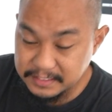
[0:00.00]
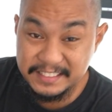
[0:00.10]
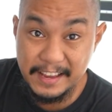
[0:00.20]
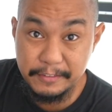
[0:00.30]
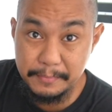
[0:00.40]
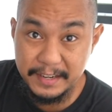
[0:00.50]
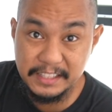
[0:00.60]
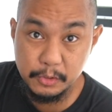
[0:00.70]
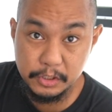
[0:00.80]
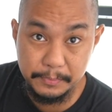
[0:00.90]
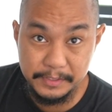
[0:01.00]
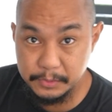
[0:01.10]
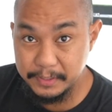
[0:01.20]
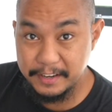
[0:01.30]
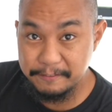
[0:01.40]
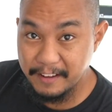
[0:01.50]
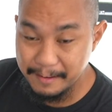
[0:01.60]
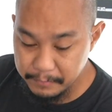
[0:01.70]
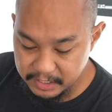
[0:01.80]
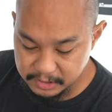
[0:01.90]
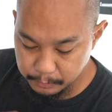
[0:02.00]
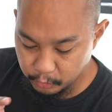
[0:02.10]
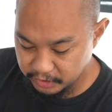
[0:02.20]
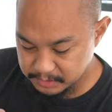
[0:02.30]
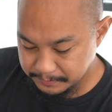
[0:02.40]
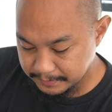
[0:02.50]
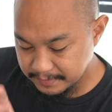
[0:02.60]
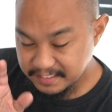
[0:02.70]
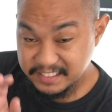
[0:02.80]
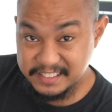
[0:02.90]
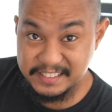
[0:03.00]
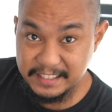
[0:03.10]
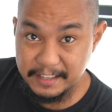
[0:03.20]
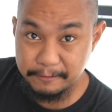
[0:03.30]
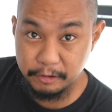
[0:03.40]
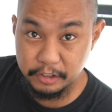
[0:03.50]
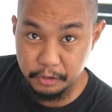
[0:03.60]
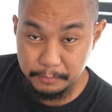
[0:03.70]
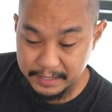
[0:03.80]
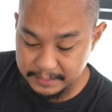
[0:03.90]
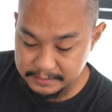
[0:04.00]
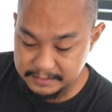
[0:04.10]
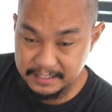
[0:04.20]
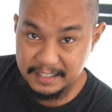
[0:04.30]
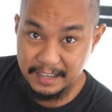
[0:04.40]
7 minutes, which means we did 5 minutes brewing. It's been sitting for 2 minutes.